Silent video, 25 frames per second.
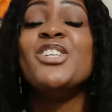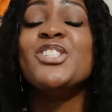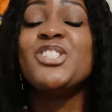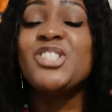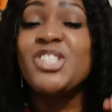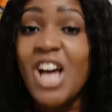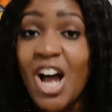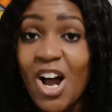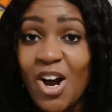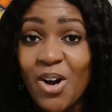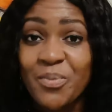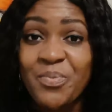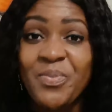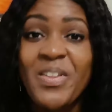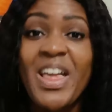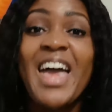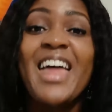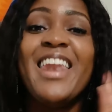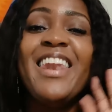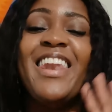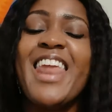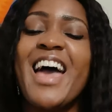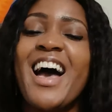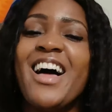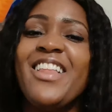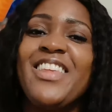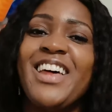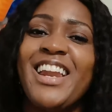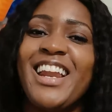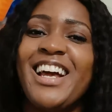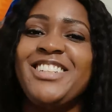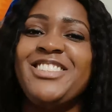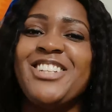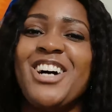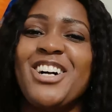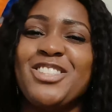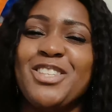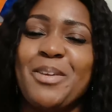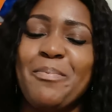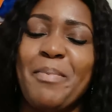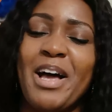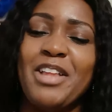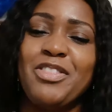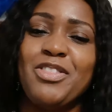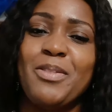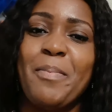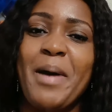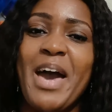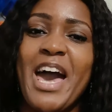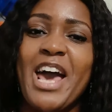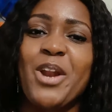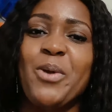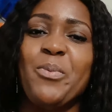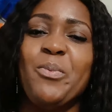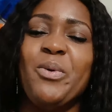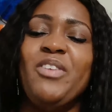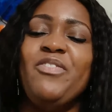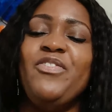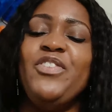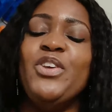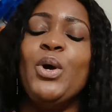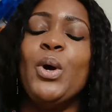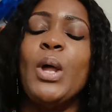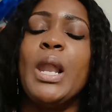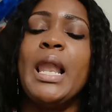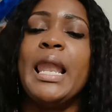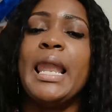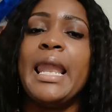So now that I talked about the pattern review,